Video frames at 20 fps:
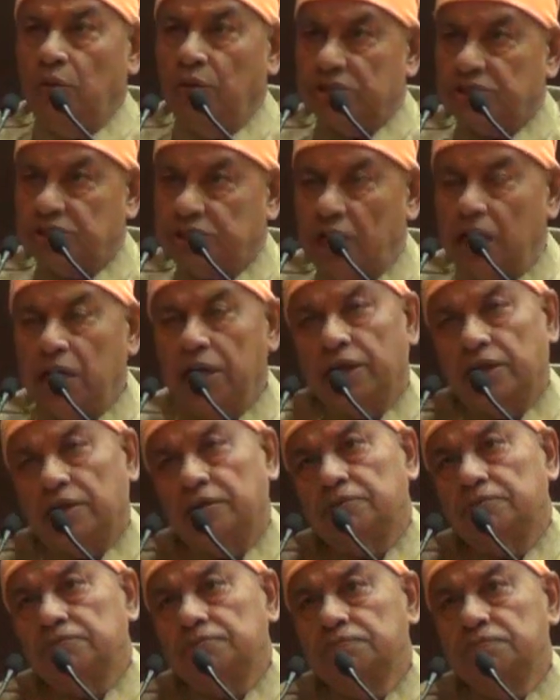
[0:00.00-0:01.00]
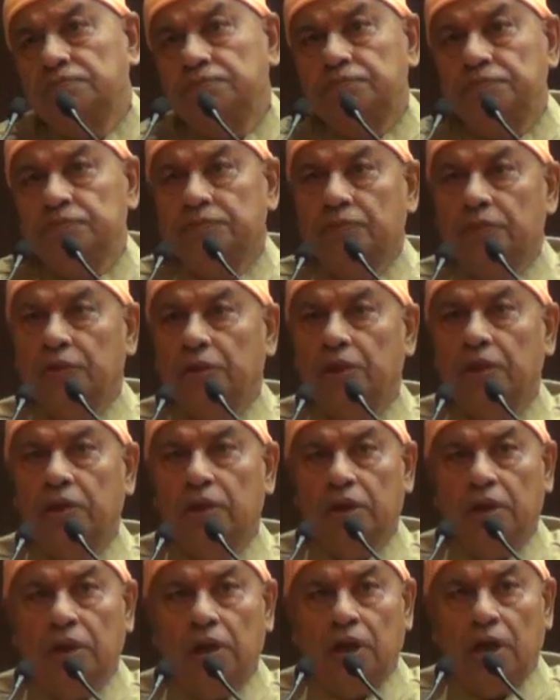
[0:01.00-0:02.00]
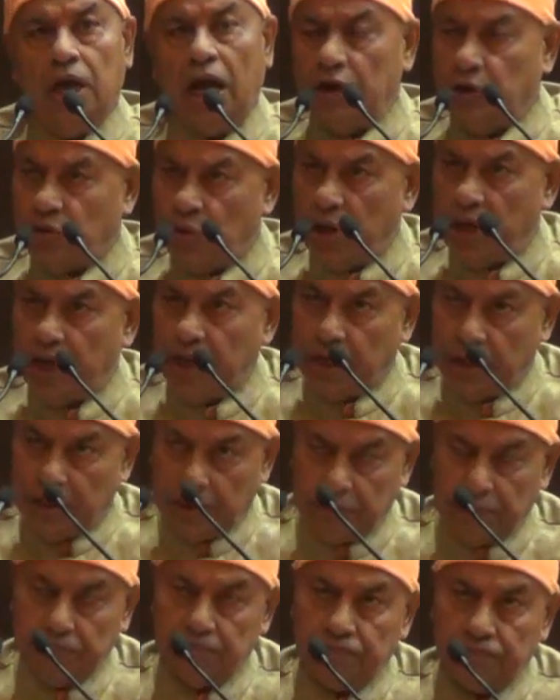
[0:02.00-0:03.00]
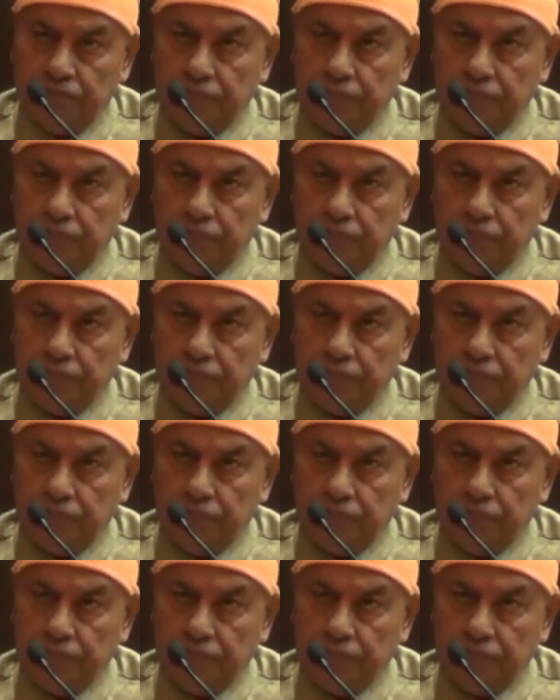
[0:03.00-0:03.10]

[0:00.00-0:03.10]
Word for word: was telling, and today